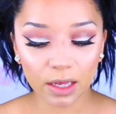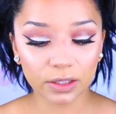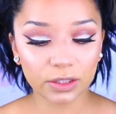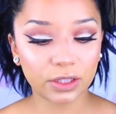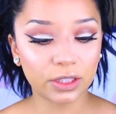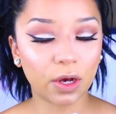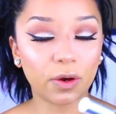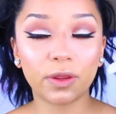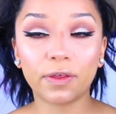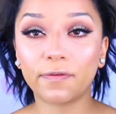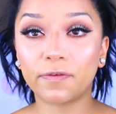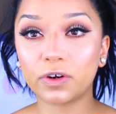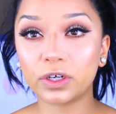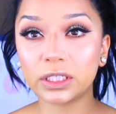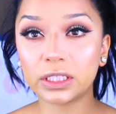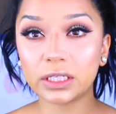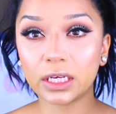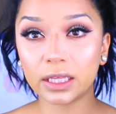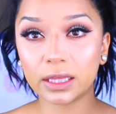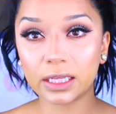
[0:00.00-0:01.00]
So the
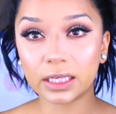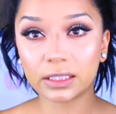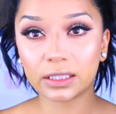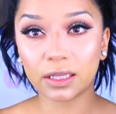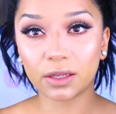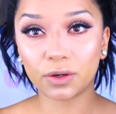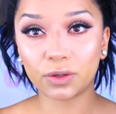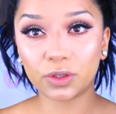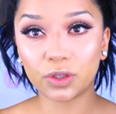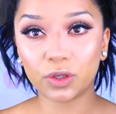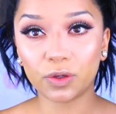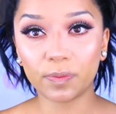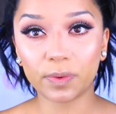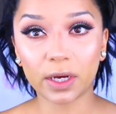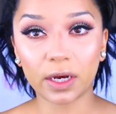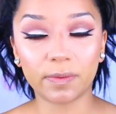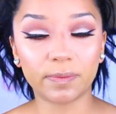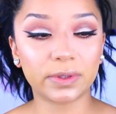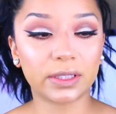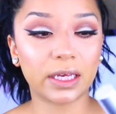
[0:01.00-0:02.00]
first thing, this little
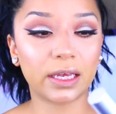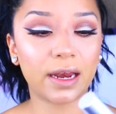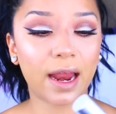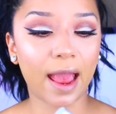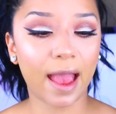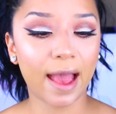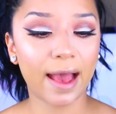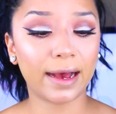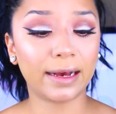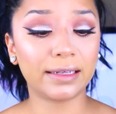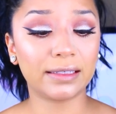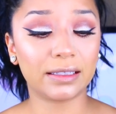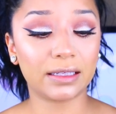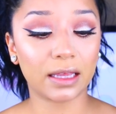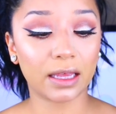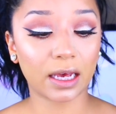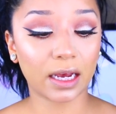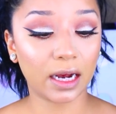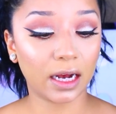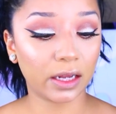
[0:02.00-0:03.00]
tube comes in, and
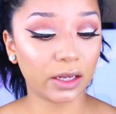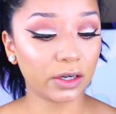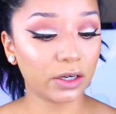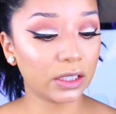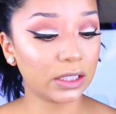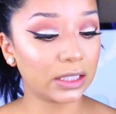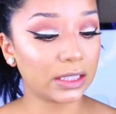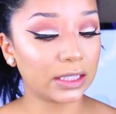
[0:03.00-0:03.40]
the color